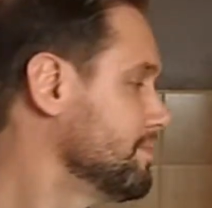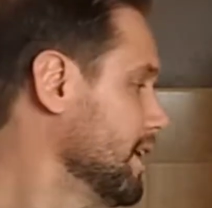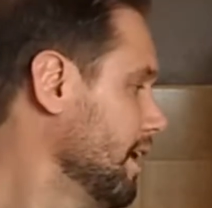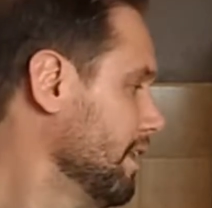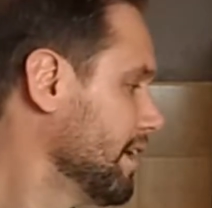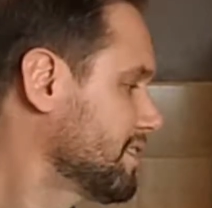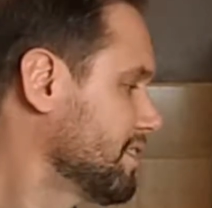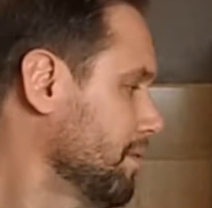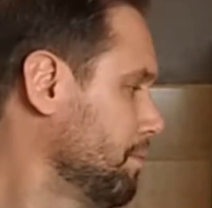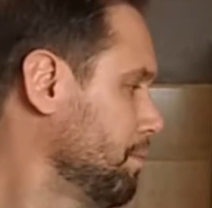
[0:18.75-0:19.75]

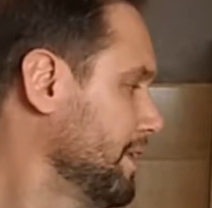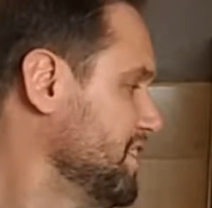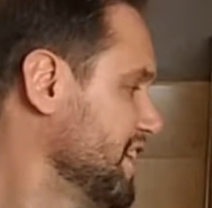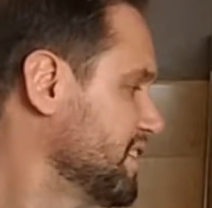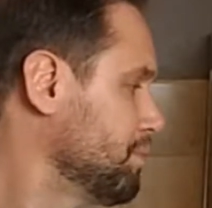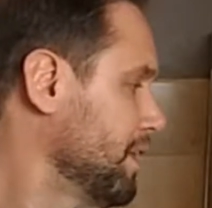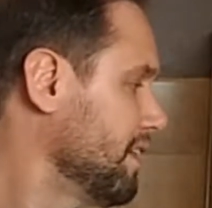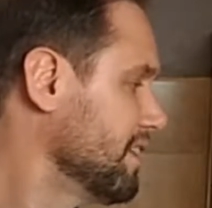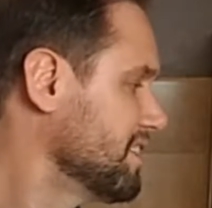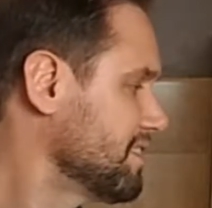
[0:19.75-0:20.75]
Alexa, play Jake's
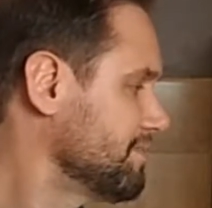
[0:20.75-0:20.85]
playlist,